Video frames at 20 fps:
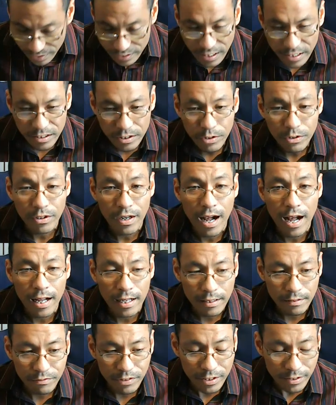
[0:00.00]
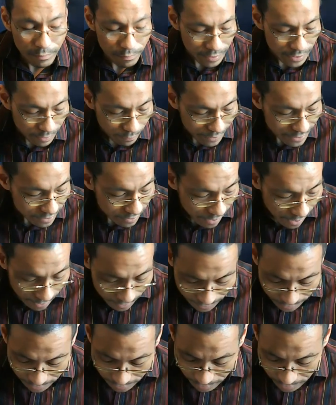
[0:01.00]
the Torah, for the
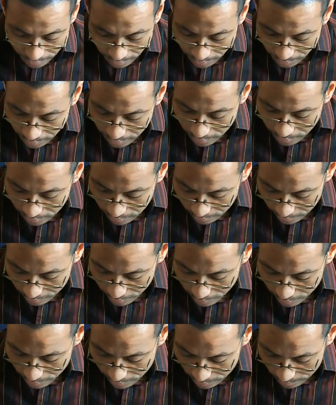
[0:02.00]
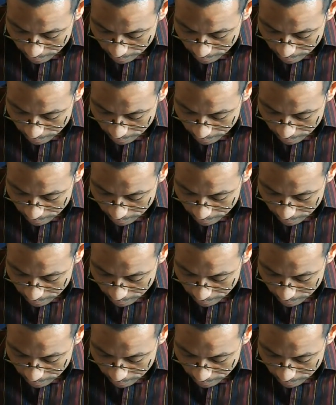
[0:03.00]
Mishkan, the